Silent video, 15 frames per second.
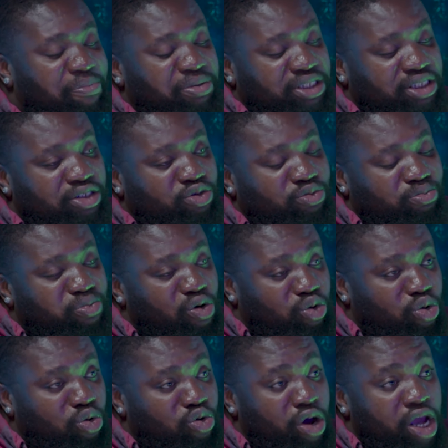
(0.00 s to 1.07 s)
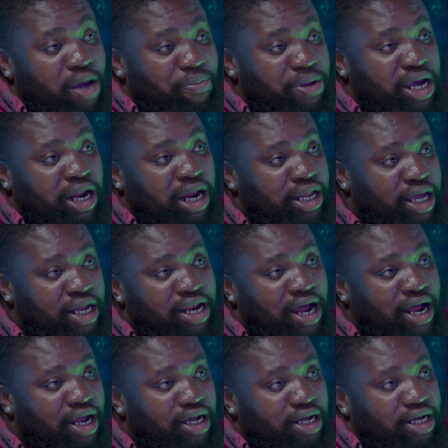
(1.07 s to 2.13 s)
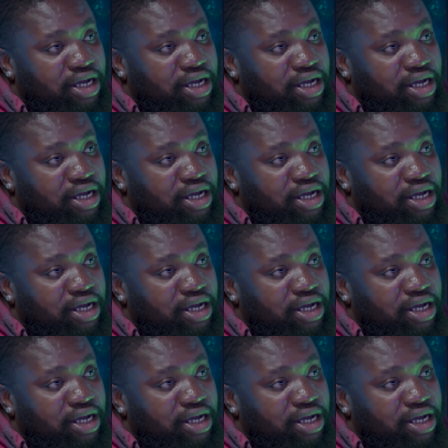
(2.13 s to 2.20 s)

beating Porto don't help England get that